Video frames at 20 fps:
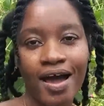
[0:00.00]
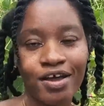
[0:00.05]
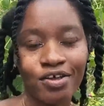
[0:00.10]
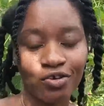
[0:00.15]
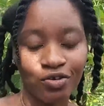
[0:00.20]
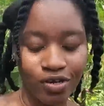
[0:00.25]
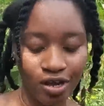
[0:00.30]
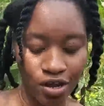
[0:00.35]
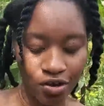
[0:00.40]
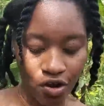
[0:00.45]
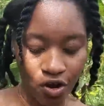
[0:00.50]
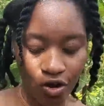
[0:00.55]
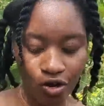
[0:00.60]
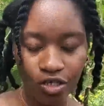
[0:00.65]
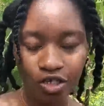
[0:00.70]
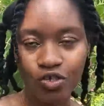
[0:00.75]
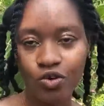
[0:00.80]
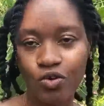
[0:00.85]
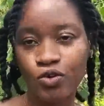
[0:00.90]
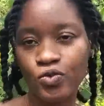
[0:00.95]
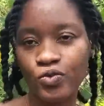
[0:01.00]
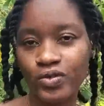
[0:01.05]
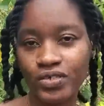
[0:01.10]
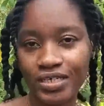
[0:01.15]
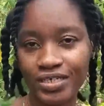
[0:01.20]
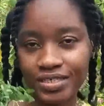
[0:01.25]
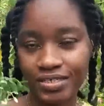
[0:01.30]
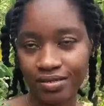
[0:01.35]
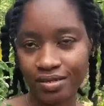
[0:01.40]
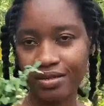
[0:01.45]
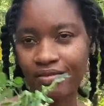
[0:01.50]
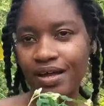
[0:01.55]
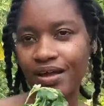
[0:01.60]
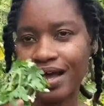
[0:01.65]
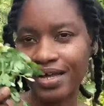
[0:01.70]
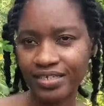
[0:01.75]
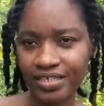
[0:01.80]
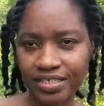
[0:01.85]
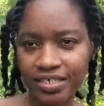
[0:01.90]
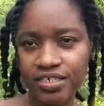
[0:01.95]
You can also use it
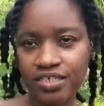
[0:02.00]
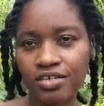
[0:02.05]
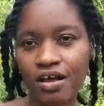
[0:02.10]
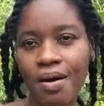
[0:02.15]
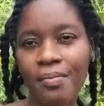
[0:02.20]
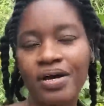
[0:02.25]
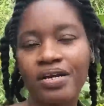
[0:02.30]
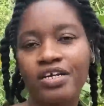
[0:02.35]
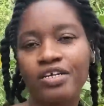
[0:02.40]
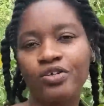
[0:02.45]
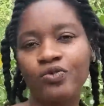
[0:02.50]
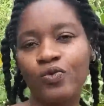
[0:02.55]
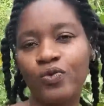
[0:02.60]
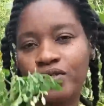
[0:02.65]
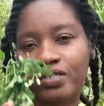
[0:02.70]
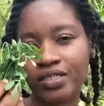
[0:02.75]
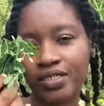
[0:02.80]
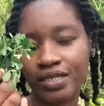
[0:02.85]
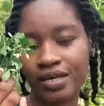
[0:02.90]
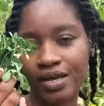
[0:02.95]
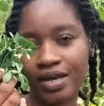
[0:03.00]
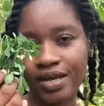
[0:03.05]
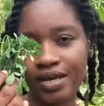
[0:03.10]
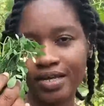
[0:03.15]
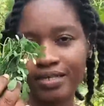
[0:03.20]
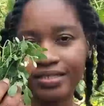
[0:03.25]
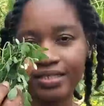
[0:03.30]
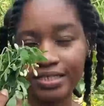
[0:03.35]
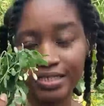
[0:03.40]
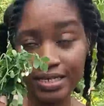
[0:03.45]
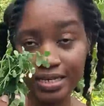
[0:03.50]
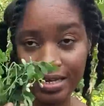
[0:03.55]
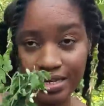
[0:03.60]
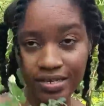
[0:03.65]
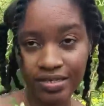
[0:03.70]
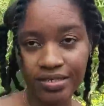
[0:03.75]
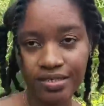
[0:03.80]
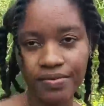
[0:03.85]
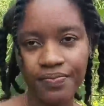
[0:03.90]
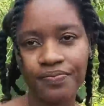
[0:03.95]
as it is commonly used in
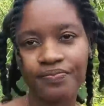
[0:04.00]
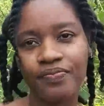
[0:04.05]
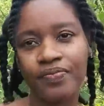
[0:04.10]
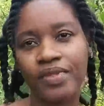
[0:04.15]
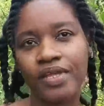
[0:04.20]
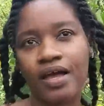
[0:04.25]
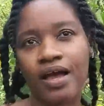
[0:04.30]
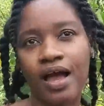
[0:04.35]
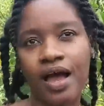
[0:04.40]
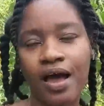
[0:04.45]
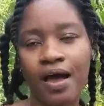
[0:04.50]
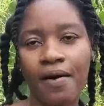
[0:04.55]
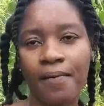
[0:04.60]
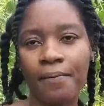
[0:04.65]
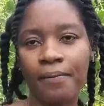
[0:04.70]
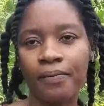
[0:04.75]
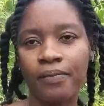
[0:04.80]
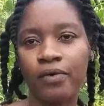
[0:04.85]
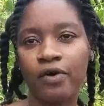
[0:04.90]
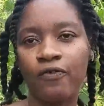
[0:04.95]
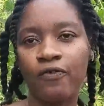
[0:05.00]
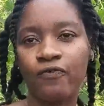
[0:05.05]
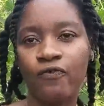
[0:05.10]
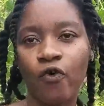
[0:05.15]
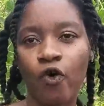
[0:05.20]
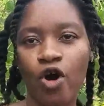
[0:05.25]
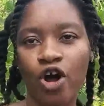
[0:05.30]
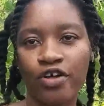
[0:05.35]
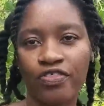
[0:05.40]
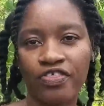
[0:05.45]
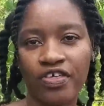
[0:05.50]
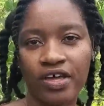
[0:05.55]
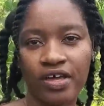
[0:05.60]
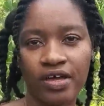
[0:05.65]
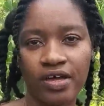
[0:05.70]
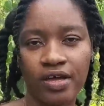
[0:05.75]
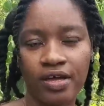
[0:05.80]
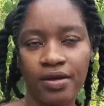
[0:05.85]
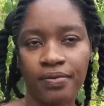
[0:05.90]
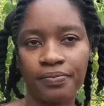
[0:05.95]
teas for
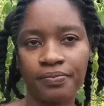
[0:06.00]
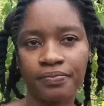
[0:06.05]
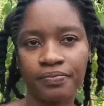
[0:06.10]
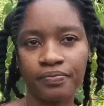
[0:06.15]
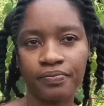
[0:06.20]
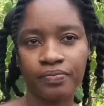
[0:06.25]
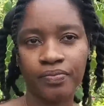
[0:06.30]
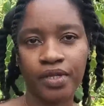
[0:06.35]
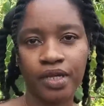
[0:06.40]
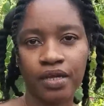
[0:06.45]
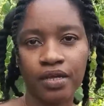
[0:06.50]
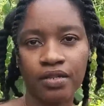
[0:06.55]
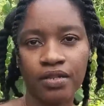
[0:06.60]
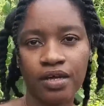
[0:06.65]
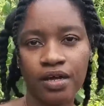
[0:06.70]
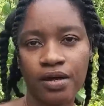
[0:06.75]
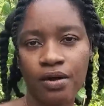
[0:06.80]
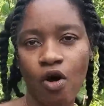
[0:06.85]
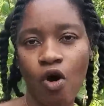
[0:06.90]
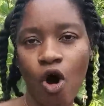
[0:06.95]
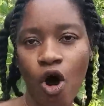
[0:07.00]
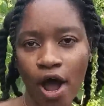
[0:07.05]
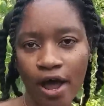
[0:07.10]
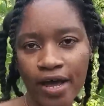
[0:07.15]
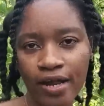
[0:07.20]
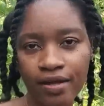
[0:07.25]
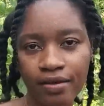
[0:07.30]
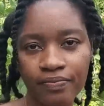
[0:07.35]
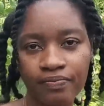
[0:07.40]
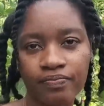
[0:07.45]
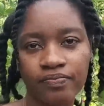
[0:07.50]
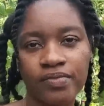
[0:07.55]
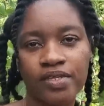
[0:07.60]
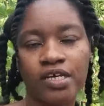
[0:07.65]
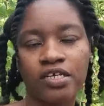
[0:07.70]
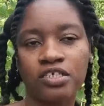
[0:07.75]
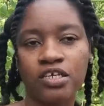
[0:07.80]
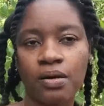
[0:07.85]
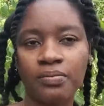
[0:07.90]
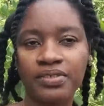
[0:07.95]
the oil.
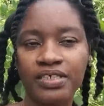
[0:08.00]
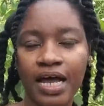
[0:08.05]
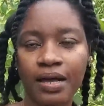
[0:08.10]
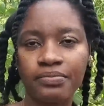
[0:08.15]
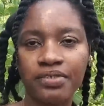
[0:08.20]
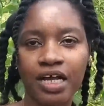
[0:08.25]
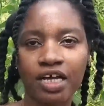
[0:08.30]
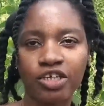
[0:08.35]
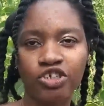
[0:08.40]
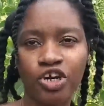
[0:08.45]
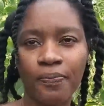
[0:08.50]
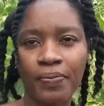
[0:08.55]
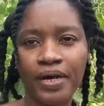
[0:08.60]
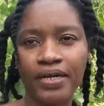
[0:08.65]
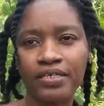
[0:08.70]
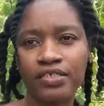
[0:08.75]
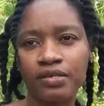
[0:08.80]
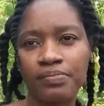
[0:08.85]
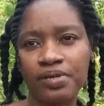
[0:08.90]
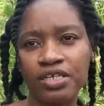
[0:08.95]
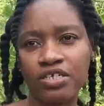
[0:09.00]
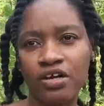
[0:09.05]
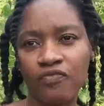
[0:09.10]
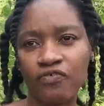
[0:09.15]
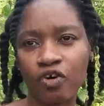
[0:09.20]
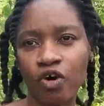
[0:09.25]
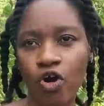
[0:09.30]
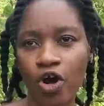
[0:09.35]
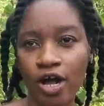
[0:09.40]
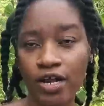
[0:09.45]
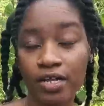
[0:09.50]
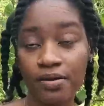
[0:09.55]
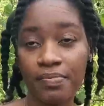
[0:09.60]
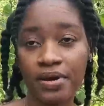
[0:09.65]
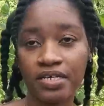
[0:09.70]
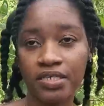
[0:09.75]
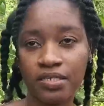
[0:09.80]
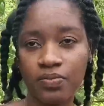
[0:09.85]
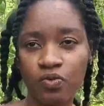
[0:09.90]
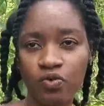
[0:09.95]
Sometimes I drop a little bit of the oil in my
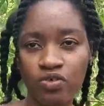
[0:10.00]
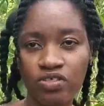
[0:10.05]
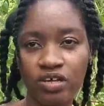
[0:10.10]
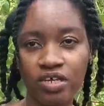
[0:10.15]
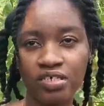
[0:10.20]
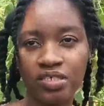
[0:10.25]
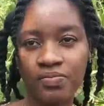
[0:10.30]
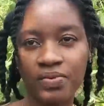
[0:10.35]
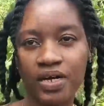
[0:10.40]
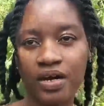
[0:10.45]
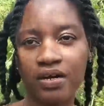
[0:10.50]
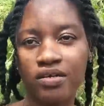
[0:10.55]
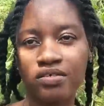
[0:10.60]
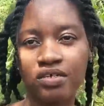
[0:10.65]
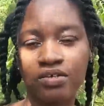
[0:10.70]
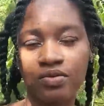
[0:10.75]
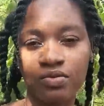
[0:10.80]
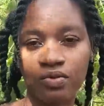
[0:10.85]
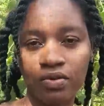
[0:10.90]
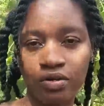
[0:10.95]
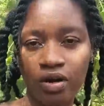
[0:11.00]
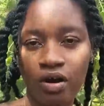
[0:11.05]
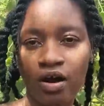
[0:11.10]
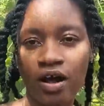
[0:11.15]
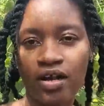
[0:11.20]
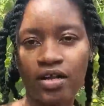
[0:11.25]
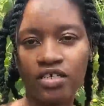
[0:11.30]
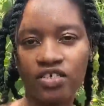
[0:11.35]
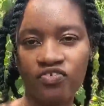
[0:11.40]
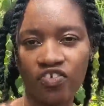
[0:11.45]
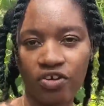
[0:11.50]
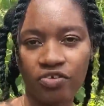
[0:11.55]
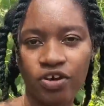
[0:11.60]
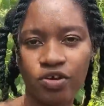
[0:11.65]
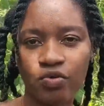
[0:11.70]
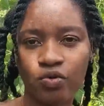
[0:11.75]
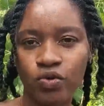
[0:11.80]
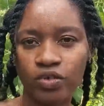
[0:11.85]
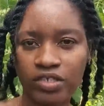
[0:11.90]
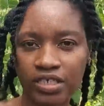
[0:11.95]
smoothies because you know the oil is very
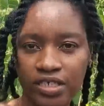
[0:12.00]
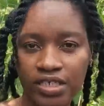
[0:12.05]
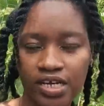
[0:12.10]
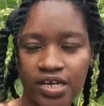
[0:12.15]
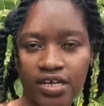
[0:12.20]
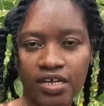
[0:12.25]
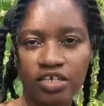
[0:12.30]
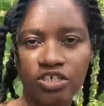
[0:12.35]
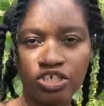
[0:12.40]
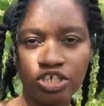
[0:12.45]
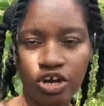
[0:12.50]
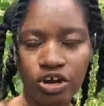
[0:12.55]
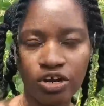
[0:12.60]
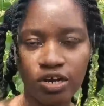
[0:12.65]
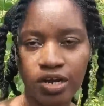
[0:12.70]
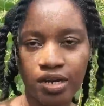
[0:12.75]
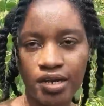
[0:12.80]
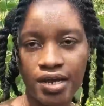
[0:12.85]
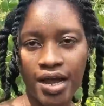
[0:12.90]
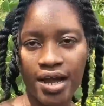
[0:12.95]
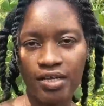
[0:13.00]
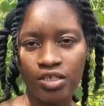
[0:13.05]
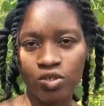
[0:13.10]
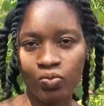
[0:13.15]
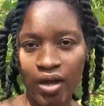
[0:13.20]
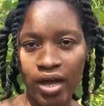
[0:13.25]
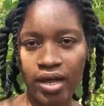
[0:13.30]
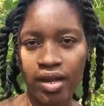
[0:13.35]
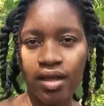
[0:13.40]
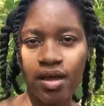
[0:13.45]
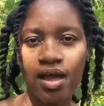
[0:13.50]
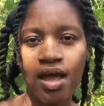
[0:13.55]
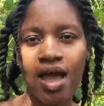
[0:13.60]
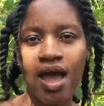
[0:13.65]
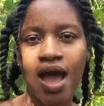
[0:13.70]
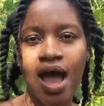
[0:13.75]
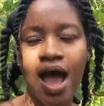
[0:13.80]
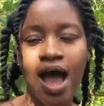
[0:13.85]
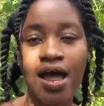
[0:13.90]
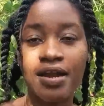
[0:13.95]
good to take internally as well.
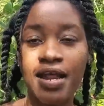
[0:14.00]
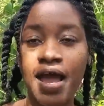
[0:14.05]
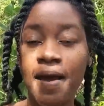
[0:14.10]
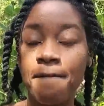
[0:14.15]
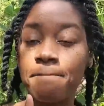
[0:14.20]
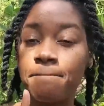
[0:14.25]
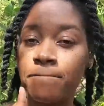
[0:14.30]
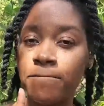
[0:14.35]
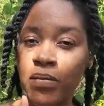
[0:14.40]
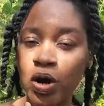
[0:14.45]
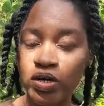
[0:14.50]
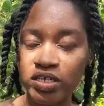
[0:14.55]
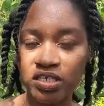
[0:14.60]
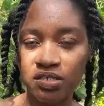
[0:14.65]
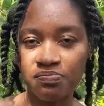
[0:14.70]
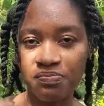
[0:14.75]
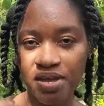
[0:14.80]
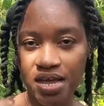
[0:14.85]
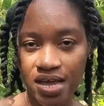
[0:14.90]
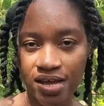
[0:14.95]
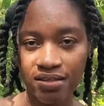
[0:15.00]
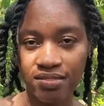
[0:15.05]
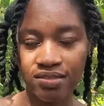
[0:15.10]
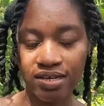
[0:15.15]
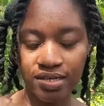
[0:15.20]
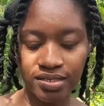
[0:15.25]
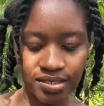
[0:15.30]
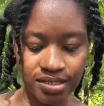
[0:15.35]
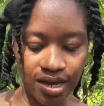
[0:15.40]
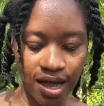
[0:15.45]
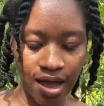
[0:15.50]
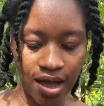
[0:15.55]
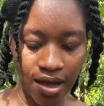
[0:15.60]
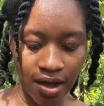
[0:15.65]
And I must make this